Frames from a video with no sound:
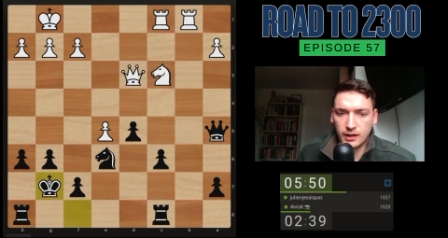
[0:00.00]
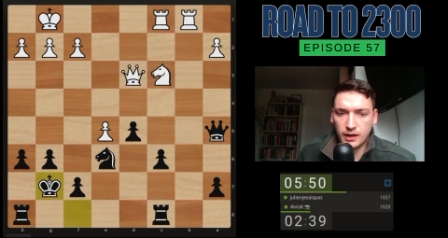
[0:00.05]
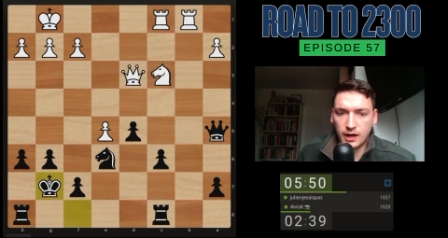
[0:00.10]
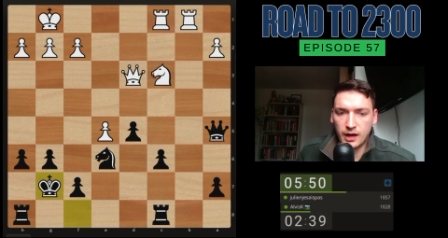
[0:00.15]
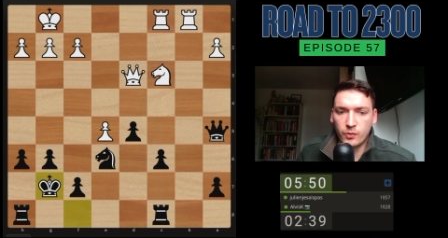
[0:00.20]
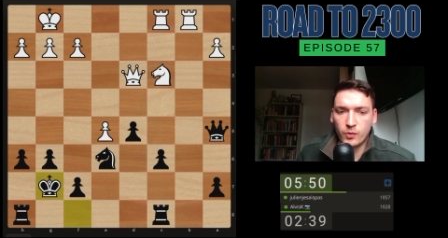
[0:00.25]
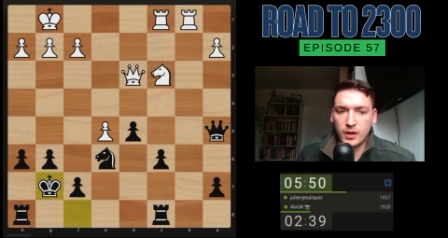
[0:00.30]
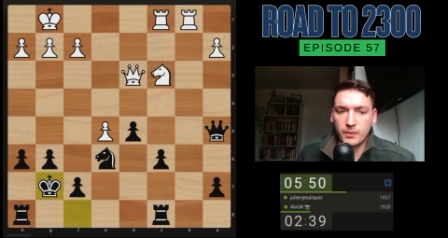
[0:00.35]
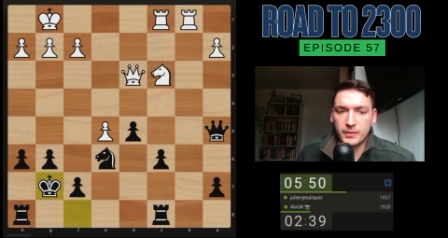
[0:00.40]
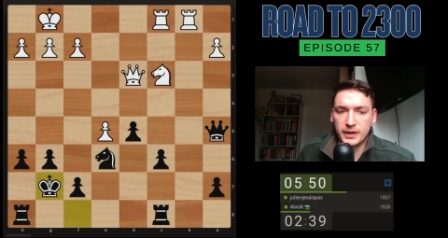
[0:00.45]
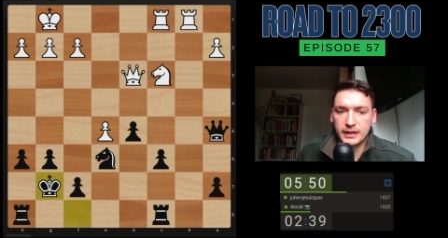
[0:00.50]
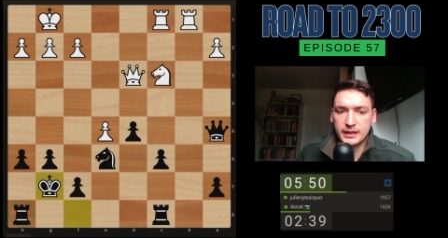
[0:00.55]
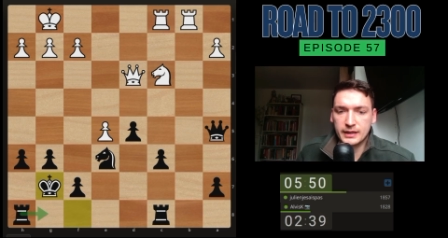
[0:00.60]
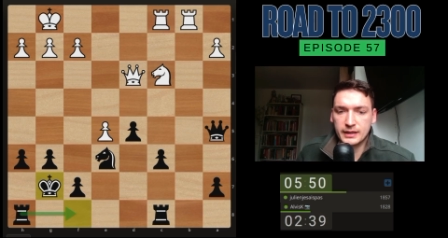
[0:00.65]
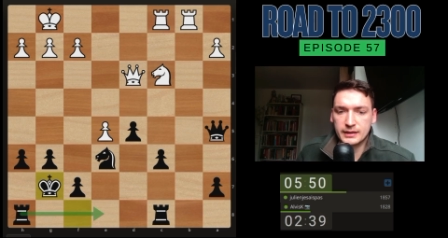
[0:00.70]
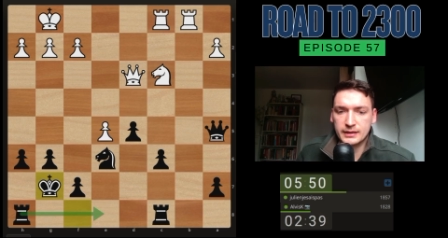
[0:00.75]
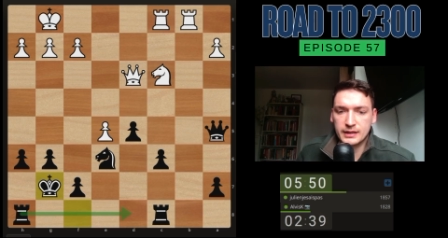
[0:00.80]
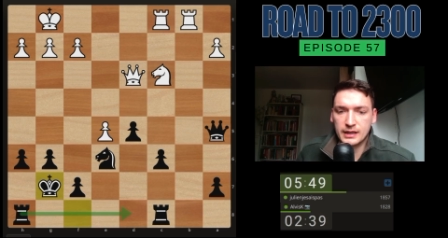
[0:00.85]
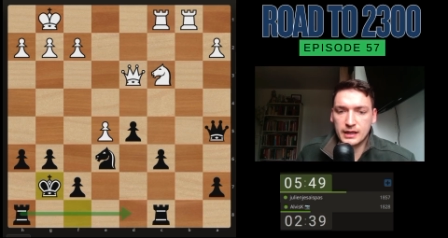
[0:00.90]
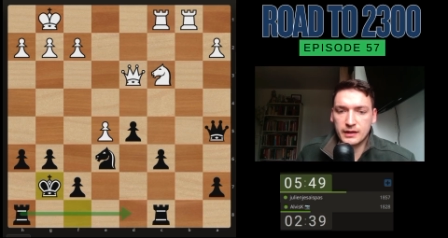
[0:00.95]
I want my
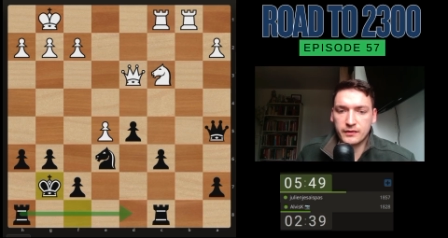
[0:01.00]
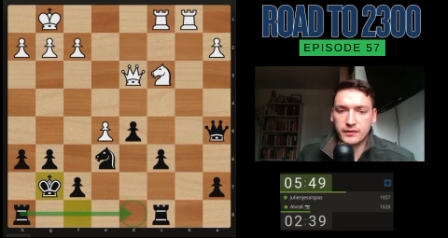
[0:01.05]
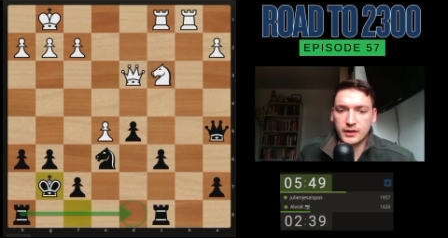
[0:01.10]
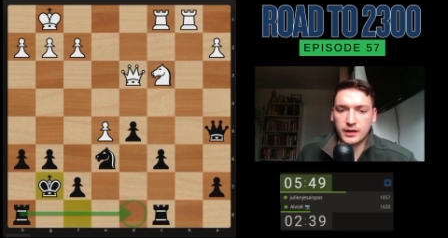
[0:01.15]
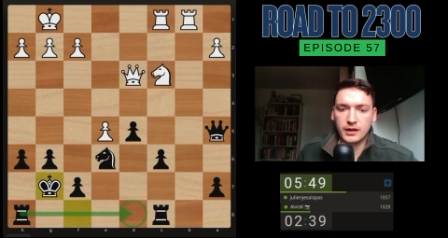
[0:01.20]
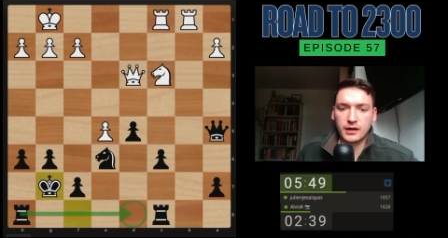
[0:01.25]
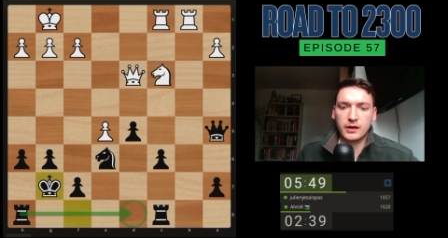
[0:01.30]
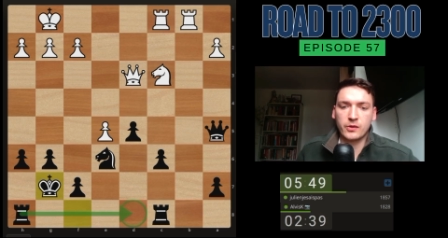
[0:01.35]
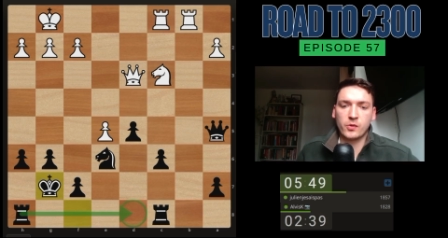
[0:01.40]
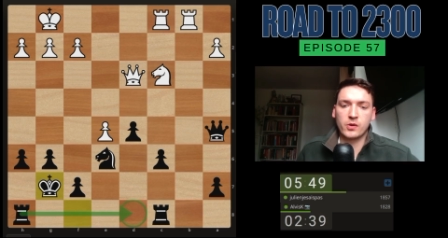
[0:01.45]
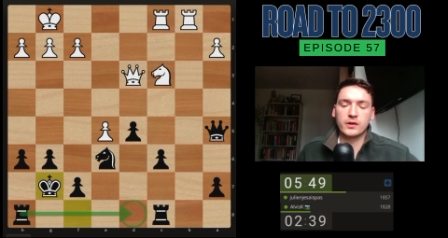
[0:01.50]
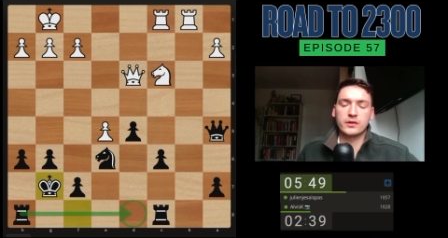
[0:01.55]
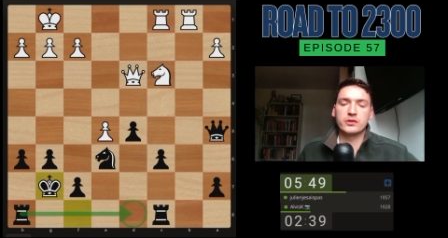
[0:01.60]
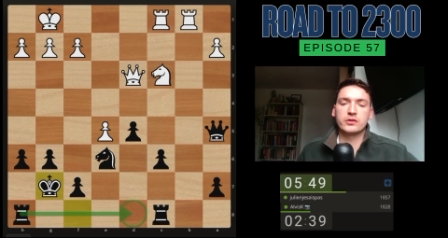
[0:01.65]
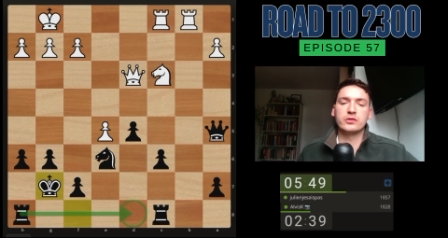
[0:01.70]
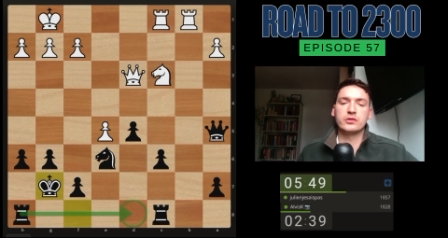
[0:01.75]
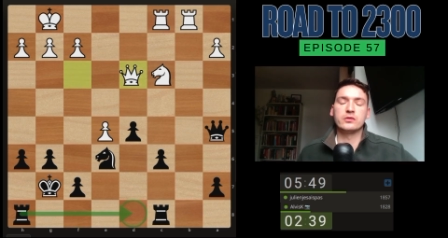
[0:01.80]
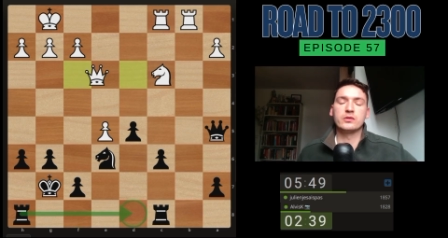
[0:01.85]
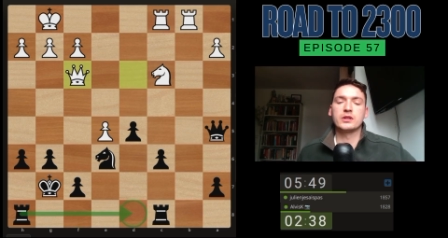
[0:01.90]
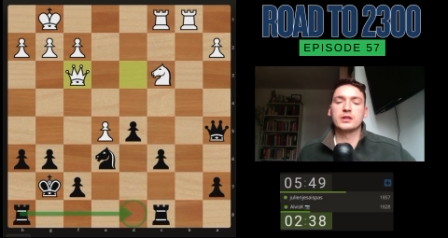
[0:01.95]
king safe and I want
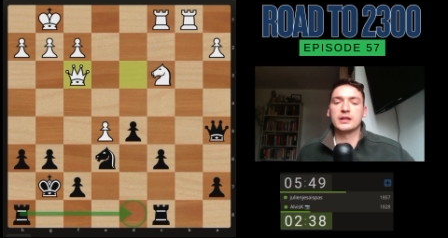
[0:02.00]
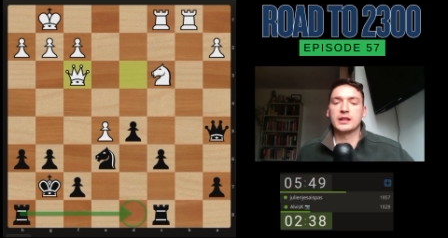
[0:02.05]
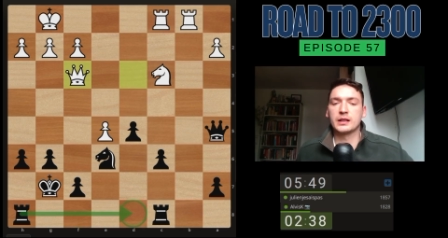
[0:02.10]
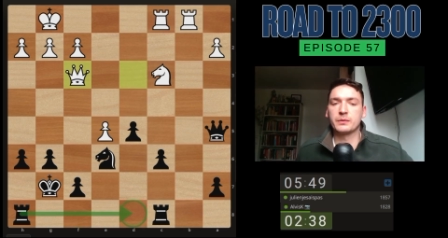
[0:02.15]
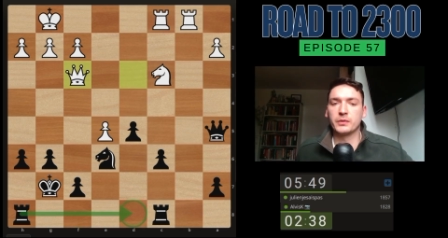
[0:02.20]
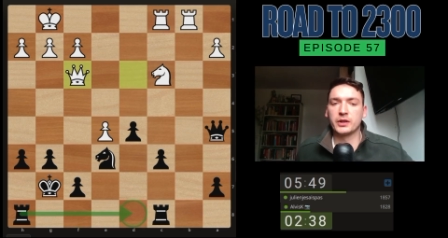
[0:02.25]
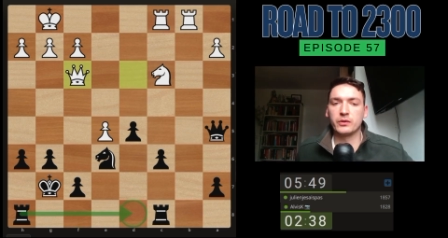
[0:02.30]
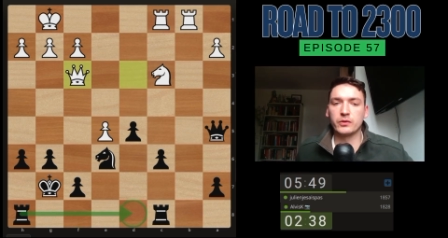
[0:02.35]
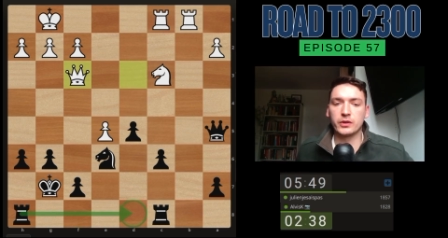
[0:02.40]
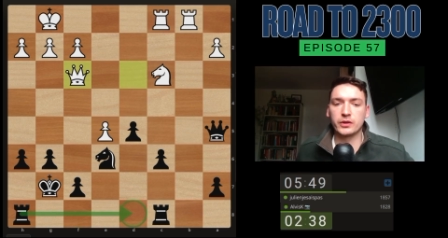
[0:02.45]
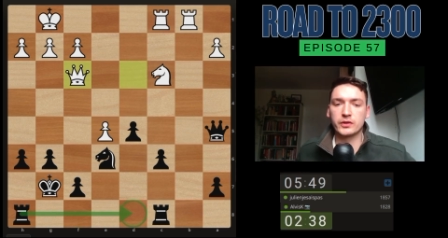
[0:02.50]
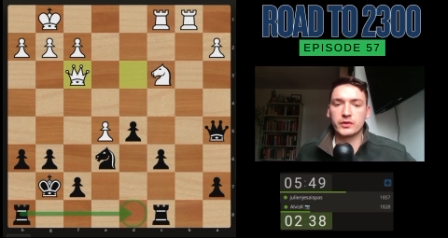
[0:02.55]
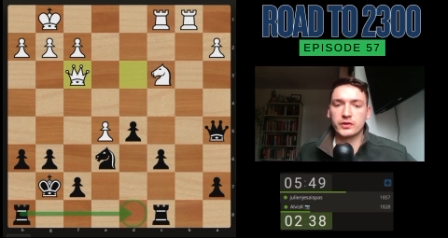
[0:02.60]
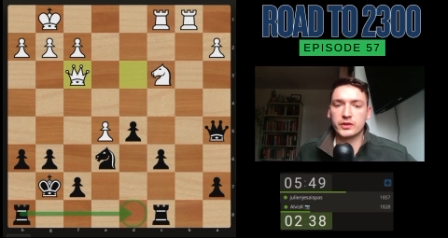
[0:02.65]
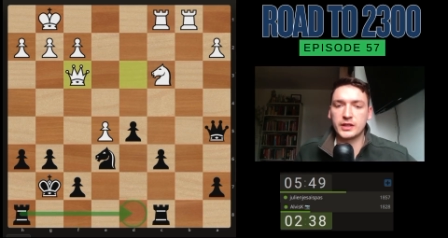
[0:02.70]
to connect my rooks.